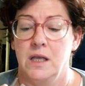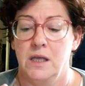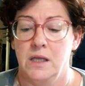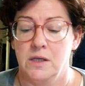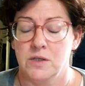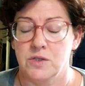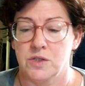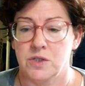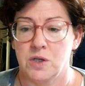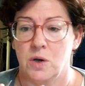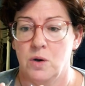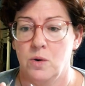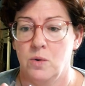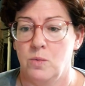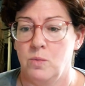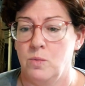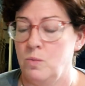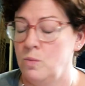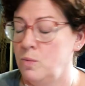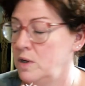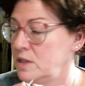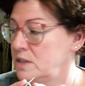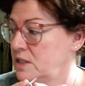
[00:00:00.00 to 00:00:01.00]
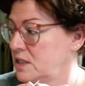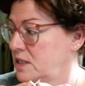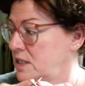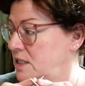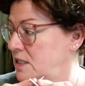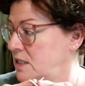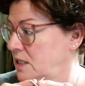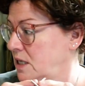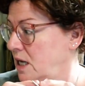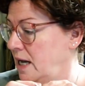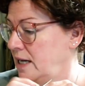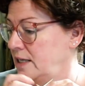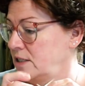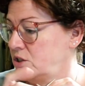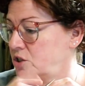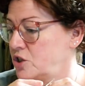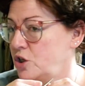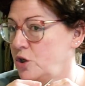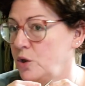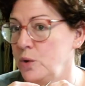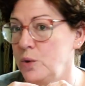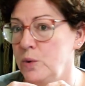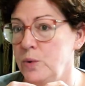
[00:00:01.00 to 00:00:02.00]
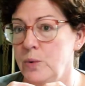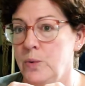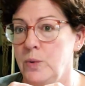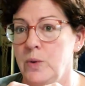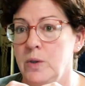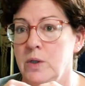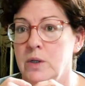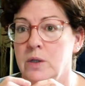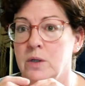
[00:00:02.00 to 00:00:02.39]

So once this got too